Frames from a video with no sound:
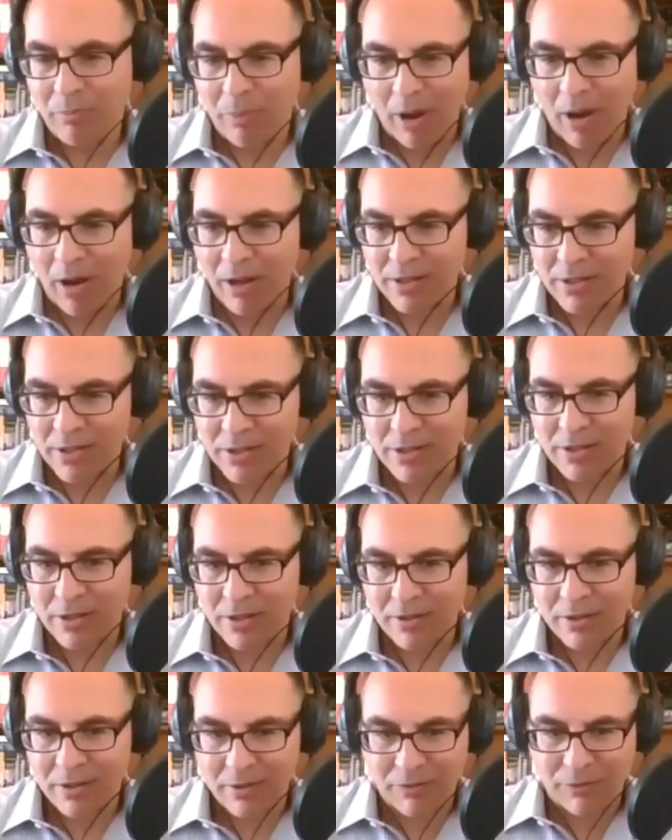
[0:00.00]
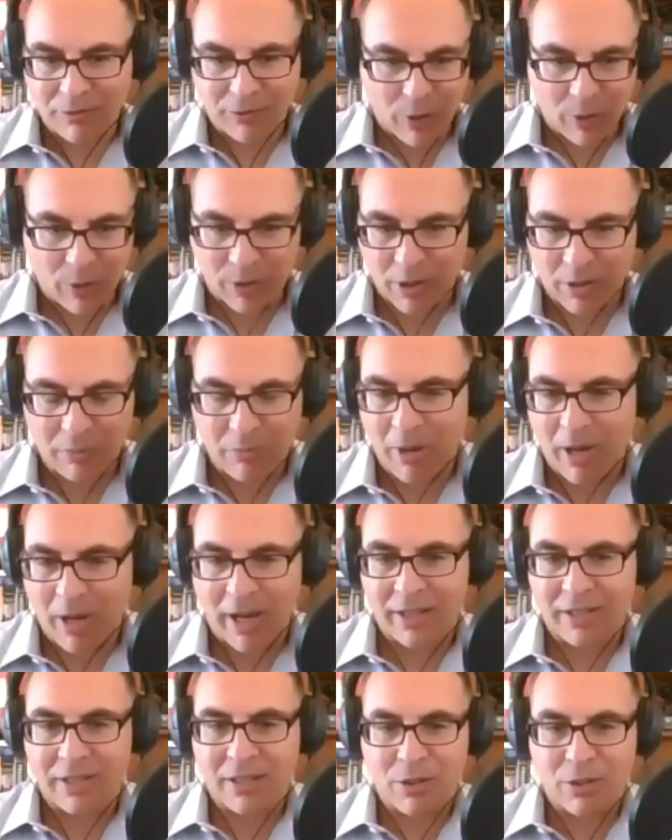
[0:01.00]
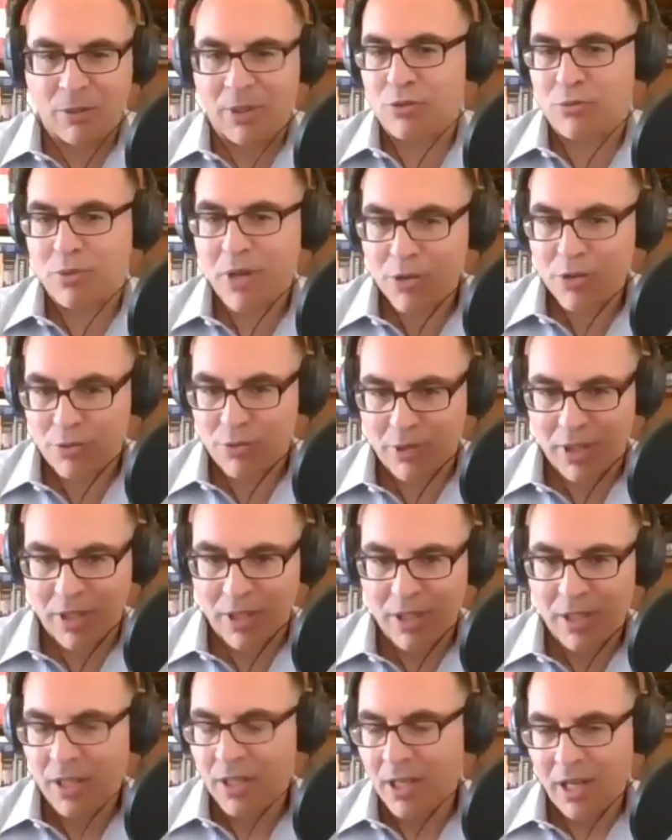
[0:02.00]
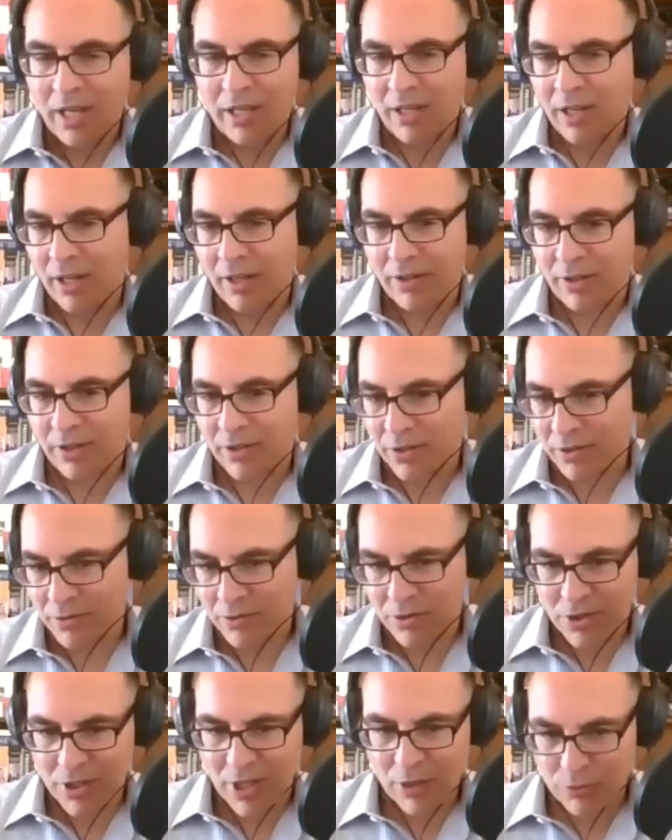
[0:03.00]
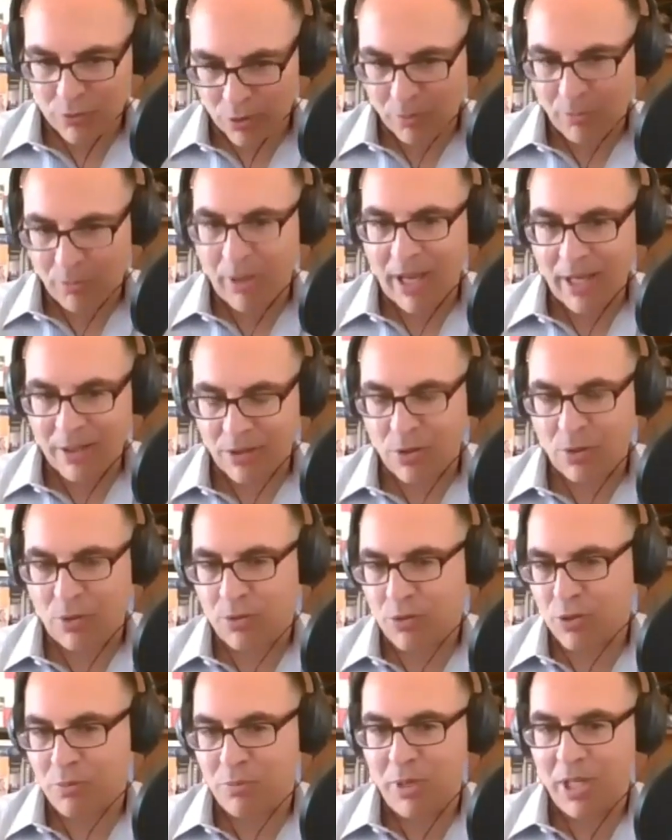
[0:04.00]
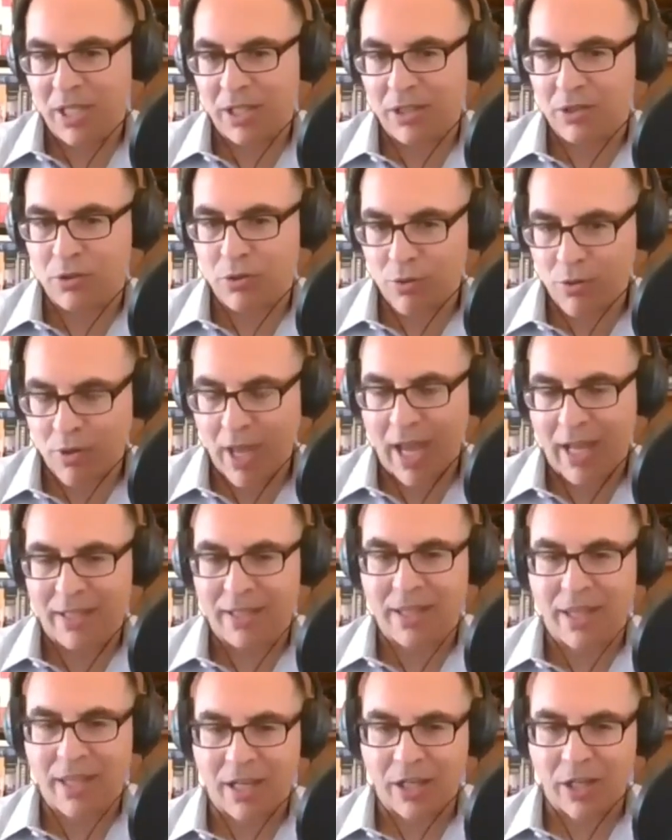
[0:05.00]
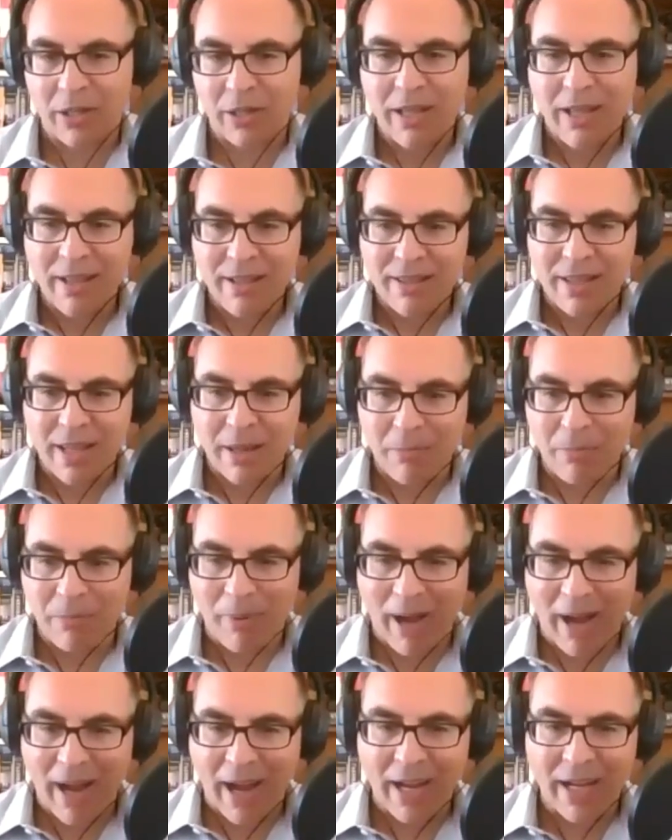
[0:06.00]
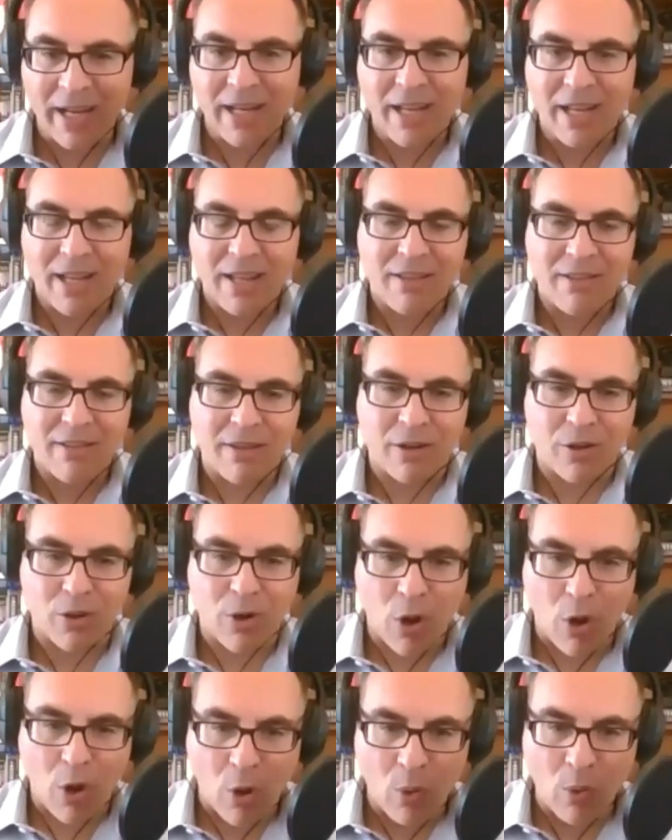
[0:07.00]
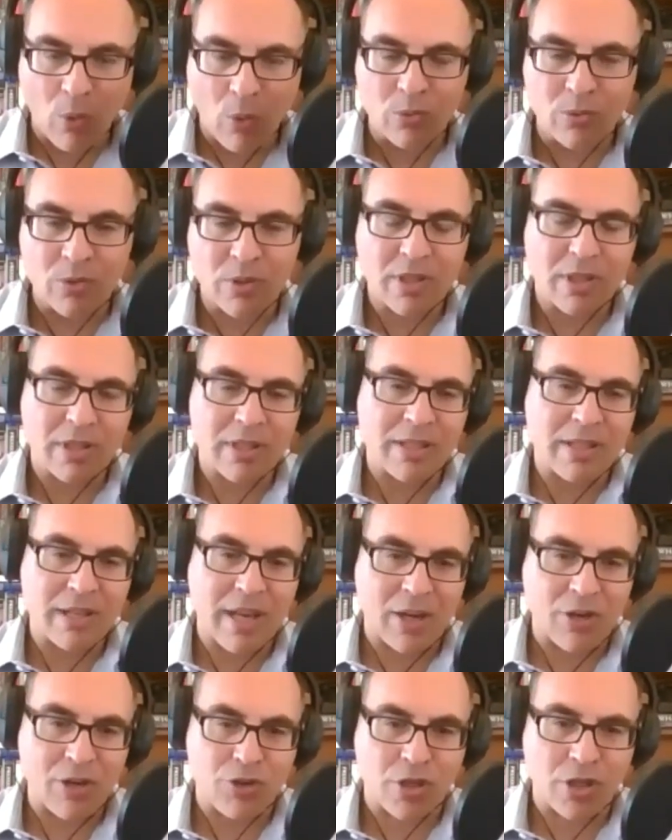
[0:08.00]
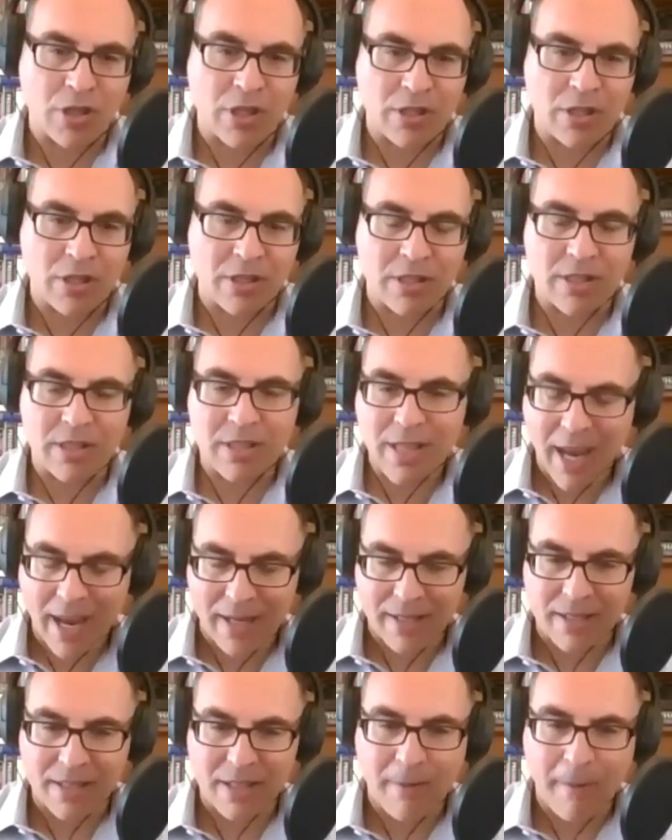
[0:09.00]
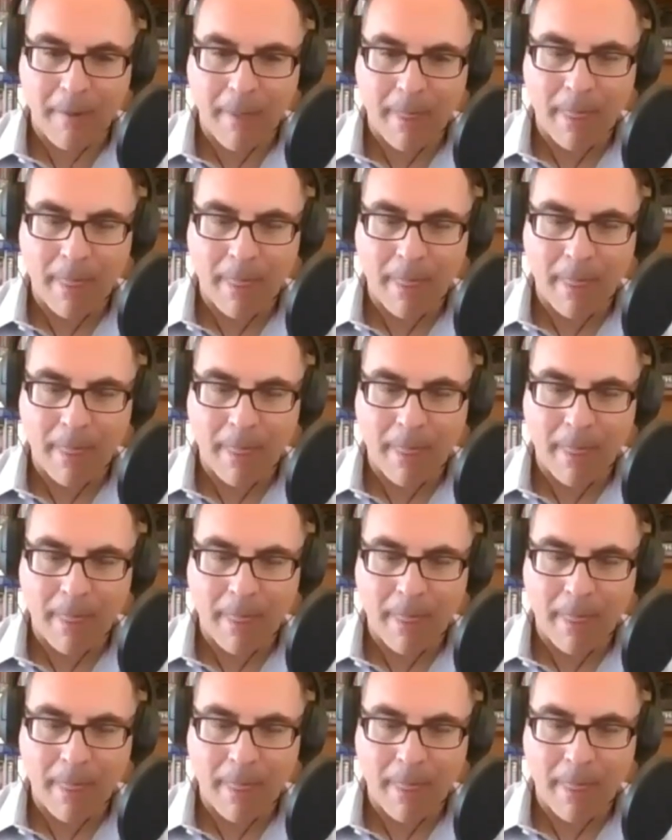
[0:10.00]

bonds floated by the U.S. Treasury and other central banks, so to speak, do that. They they buy their own nation's debt